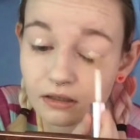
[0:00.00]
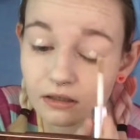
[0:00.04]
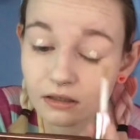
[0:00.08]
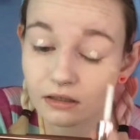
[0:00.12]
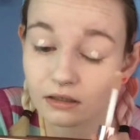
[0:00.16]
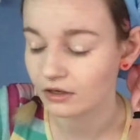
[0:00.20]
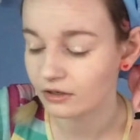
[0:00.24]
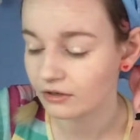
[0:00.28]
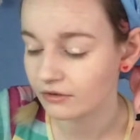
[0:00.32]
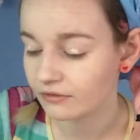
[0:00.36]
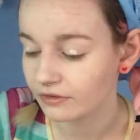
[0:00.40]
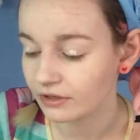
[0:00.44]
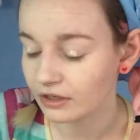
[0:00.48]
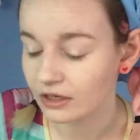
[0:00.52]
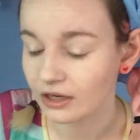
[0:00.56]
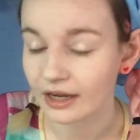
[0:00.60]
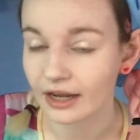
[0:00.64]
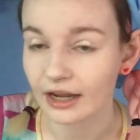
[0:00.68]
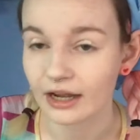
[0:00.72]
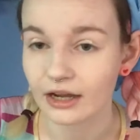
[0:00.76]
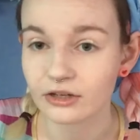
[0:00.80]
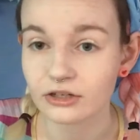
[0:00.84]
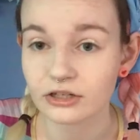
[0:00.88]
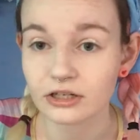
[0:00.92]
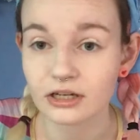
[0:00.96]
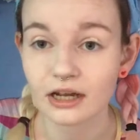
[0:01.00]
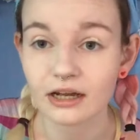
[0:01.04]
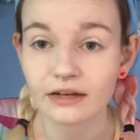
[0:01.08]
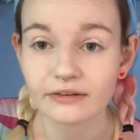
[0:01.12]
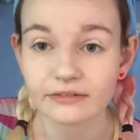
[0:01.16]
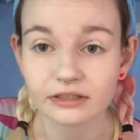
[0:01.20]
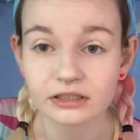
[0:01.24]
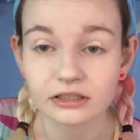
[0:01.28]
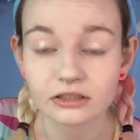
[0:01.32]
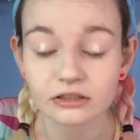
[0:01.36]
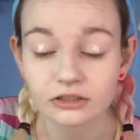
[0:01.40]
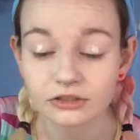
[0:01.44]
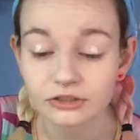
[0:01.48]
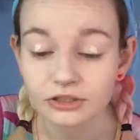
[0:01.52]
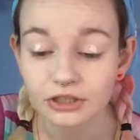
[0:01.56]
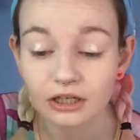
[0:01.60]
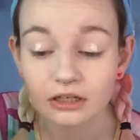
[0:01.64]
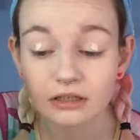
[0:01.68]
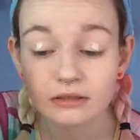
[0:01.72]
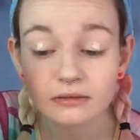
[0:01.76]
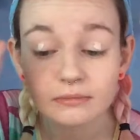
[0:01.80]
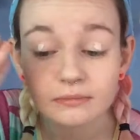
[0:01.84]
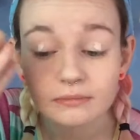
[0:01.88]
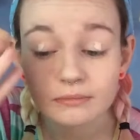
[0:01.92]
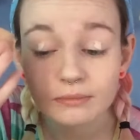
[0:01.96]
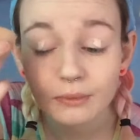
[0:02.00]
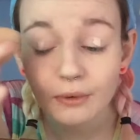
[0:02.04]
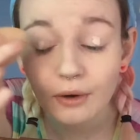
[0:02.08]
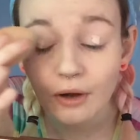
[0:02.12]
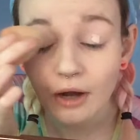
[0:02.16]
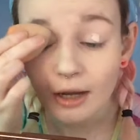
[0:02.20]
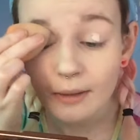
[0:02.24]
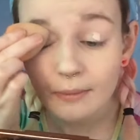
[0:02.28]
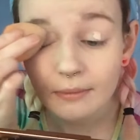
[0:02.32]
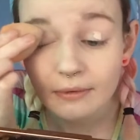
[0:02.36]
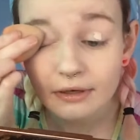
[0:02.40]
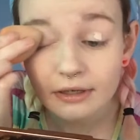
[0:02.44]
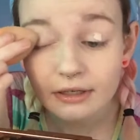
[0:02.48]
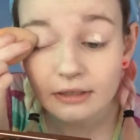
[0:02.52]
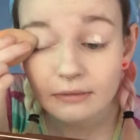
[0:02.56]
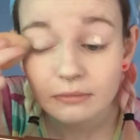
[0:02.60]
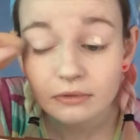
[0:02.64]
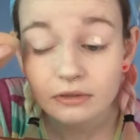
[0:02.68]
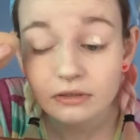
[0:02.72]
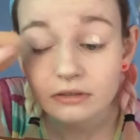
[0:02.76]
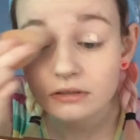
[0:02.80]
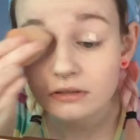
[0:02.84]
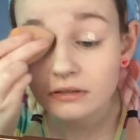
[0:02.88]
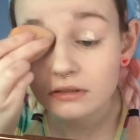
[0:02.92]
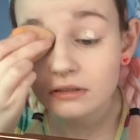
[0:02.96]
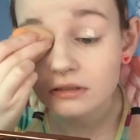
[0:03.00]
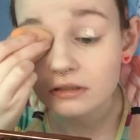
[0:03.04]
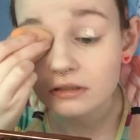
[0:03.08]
I don't think I actually have any eyeshadow primer anymore.